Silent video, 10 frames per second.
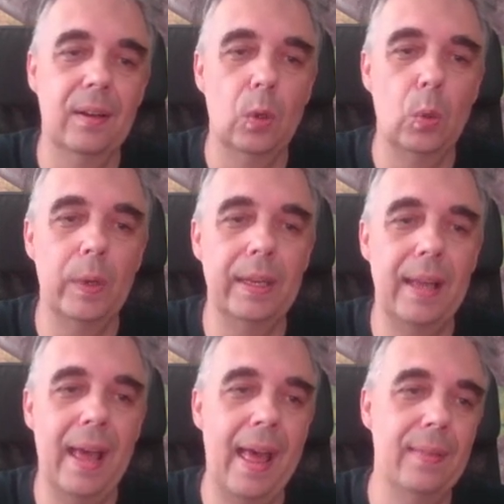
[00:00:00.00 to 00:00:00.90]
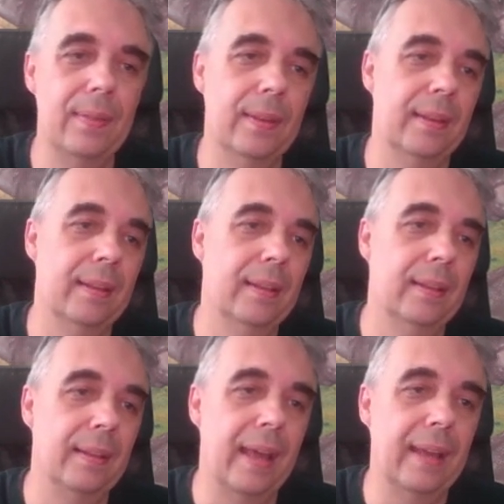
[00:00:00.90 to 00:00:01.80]
queen and the
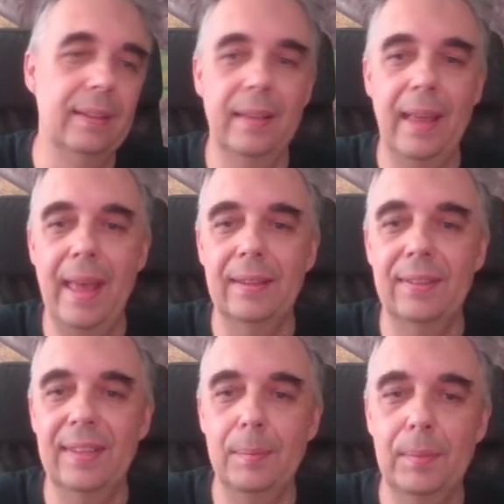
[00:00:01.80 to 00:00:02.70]
knight at the same